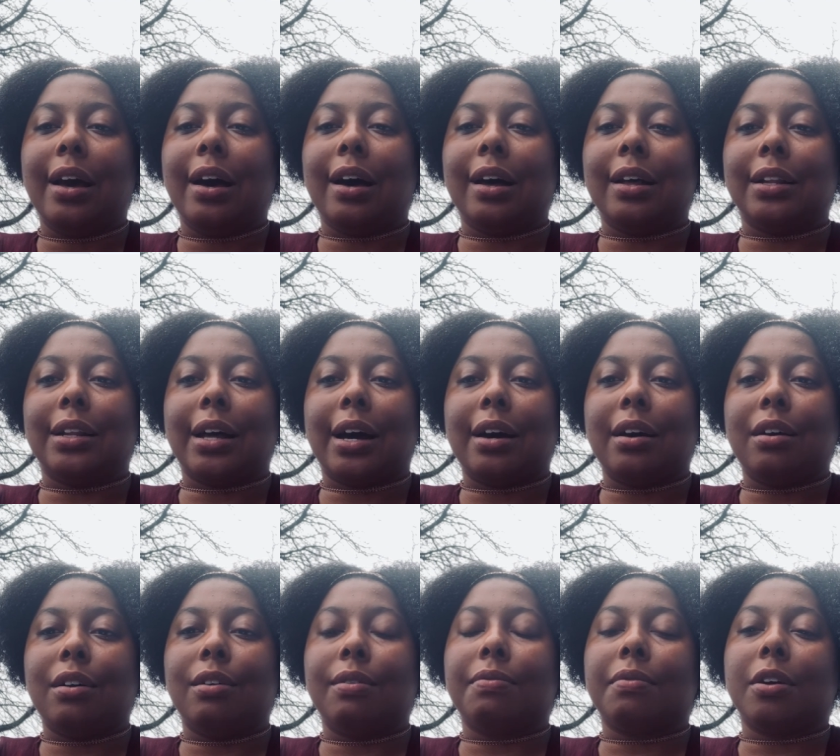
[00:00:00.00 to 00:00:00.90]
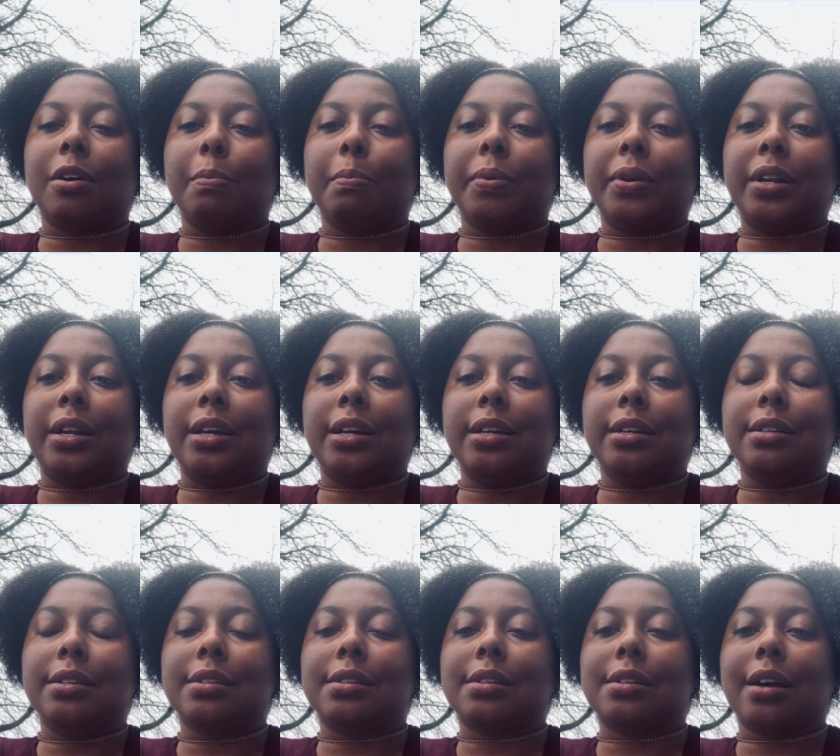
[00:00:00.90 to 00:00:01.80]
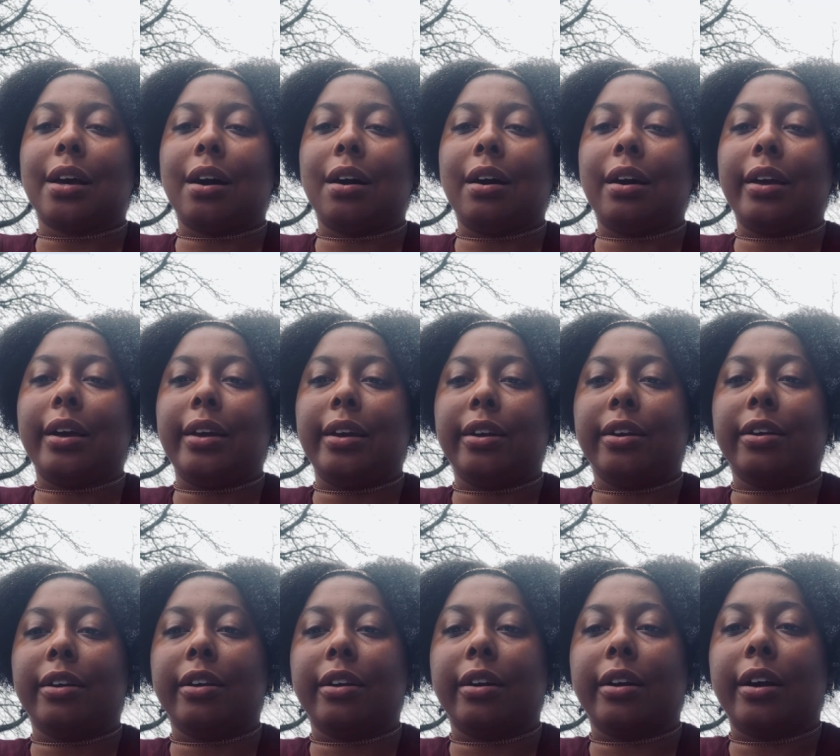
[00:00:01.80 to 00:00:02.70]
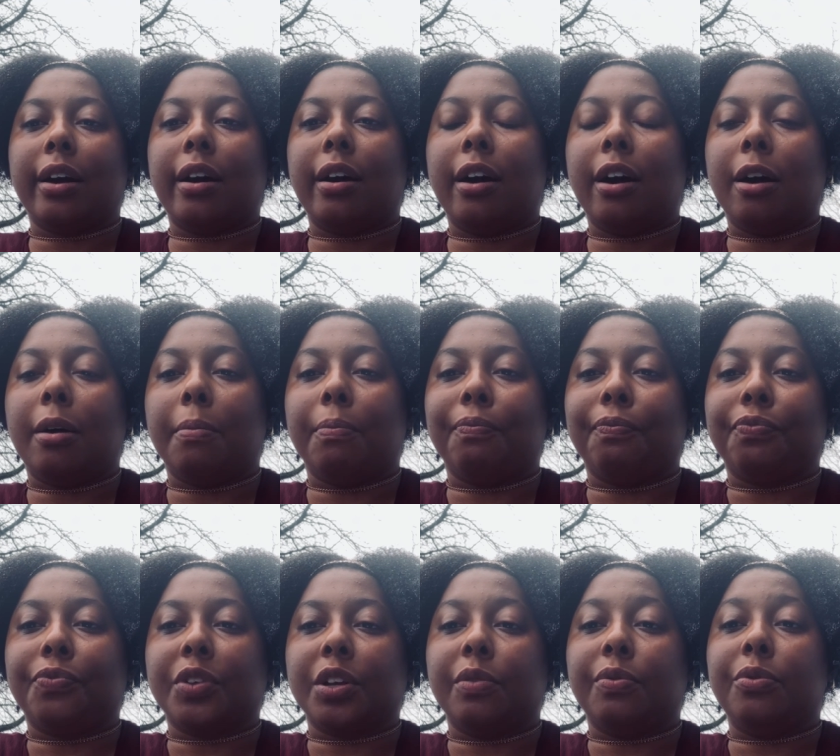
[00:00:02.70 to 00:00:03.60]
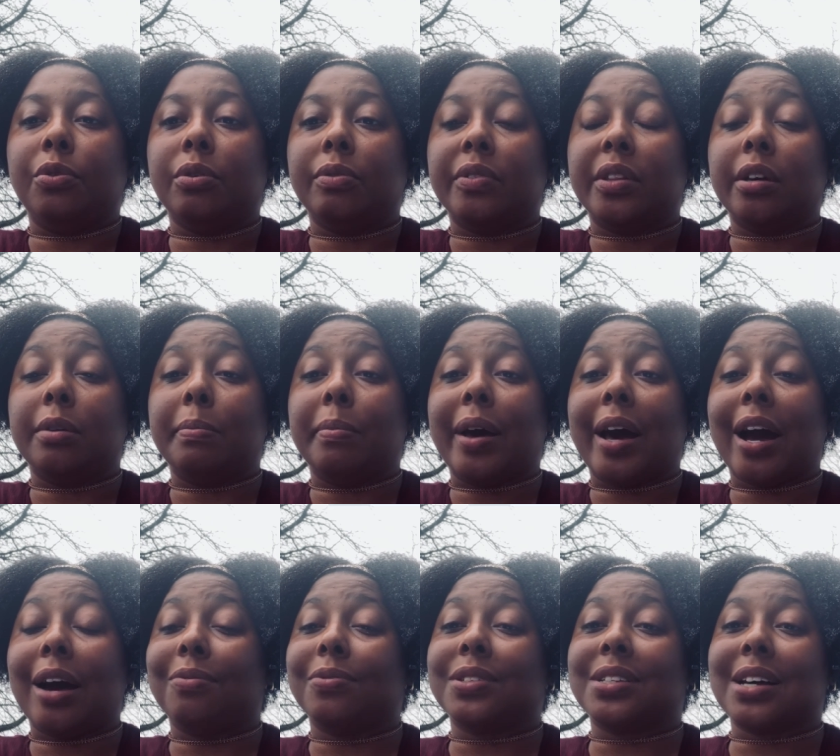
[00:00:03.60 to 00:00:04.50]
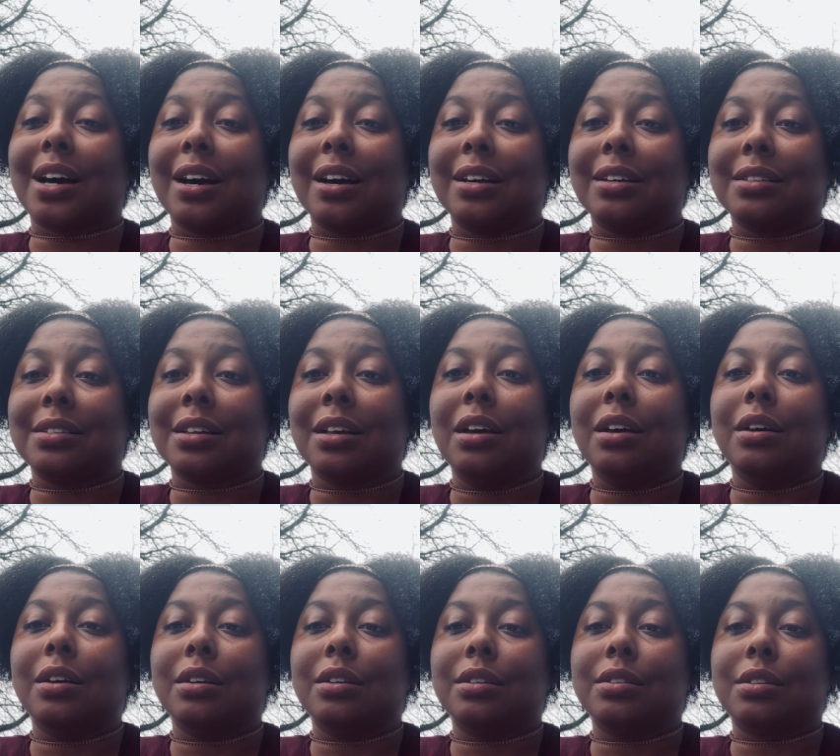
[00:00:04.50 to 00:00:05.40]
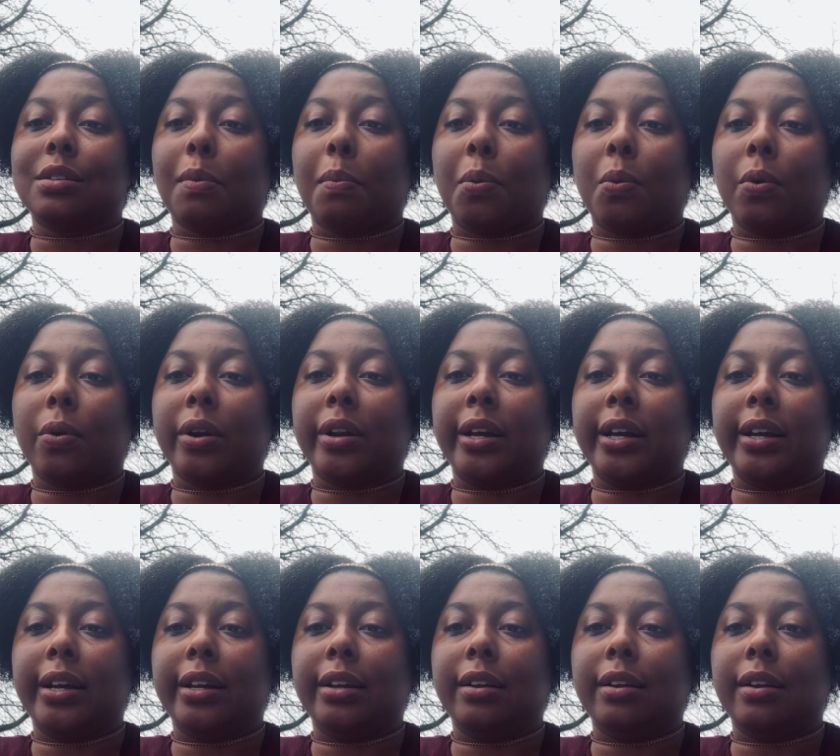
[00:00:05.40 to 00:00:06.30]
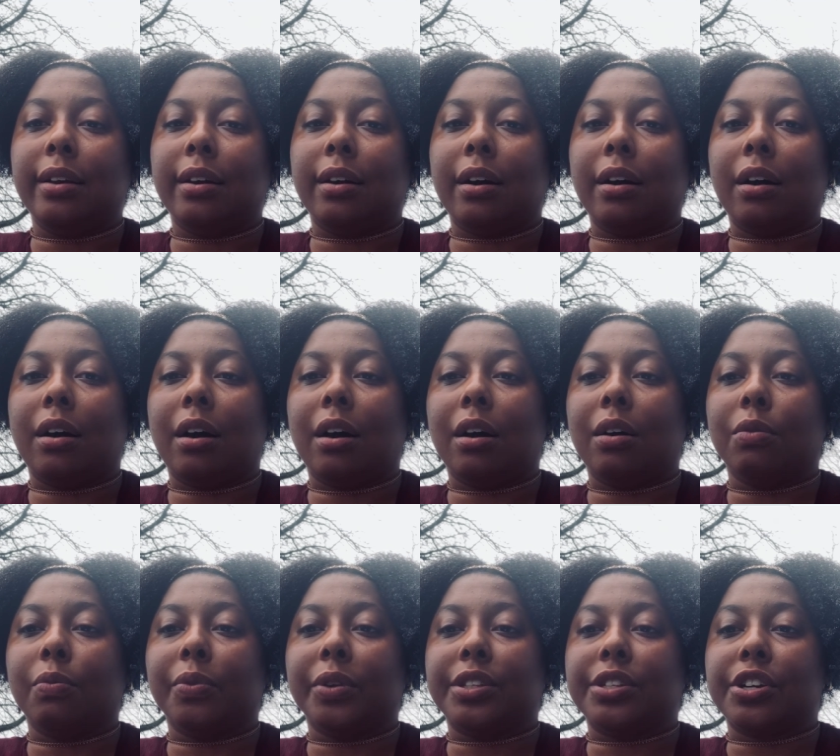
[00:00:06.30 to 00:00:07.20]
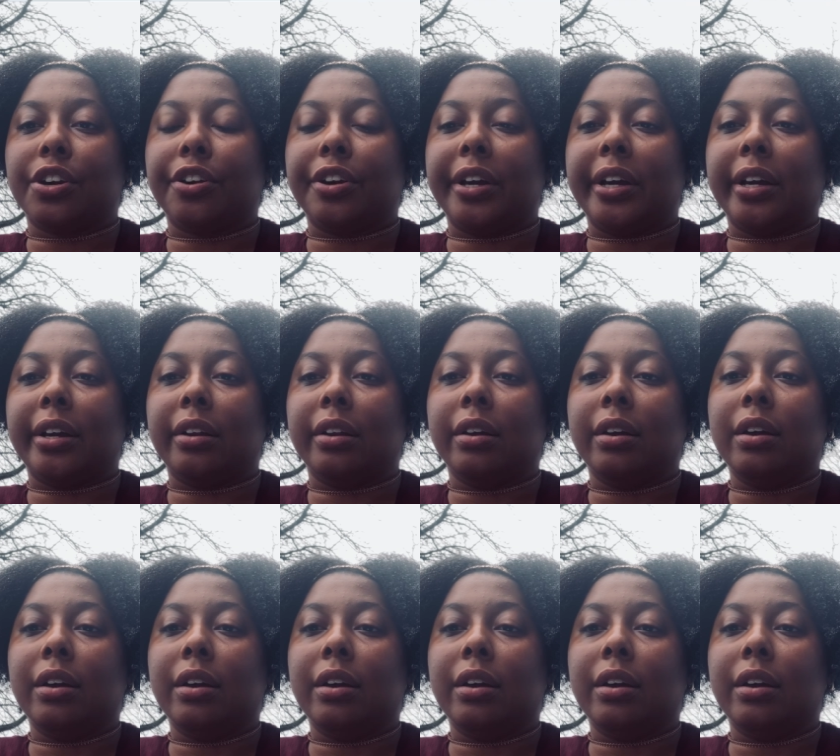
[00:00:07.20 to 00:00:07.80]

A lot of companies here, um, a few of them advertise supporting uh, returning